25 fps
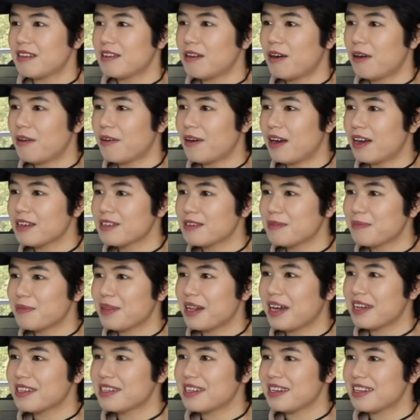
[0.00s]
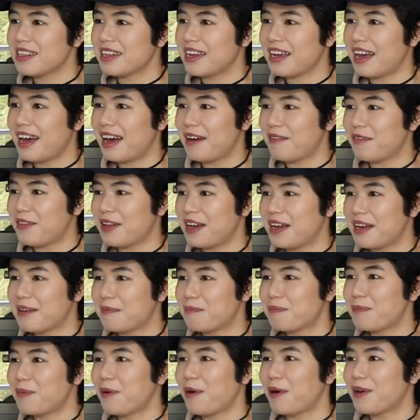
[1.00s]
The Horizon Plaza, they have like
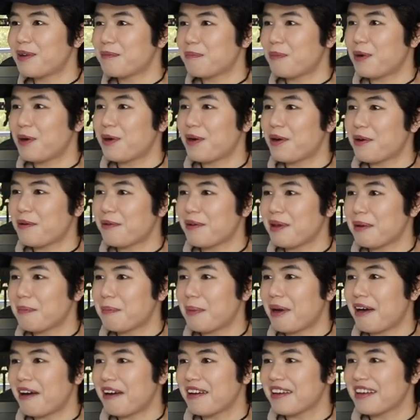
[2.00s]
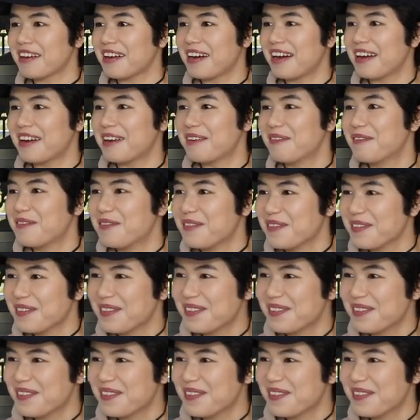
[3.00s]
pottery barn kind of.